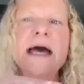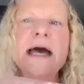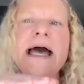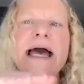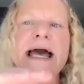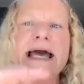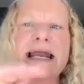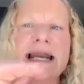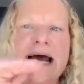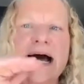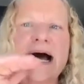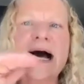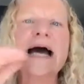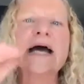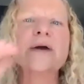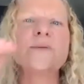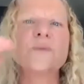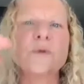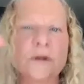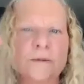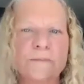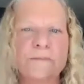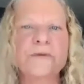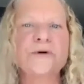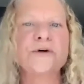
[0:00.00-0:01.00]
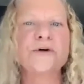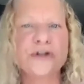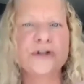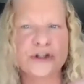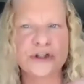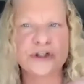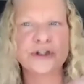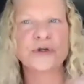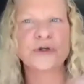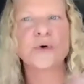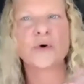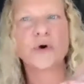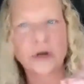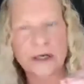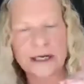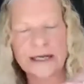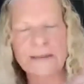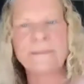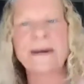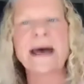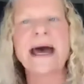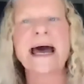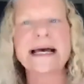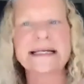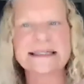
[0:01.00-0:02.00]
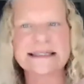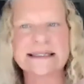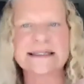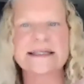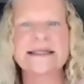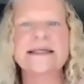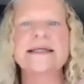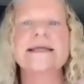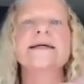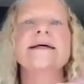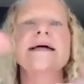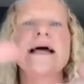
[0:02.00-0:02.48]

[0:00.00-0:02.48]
and I will push your capacity.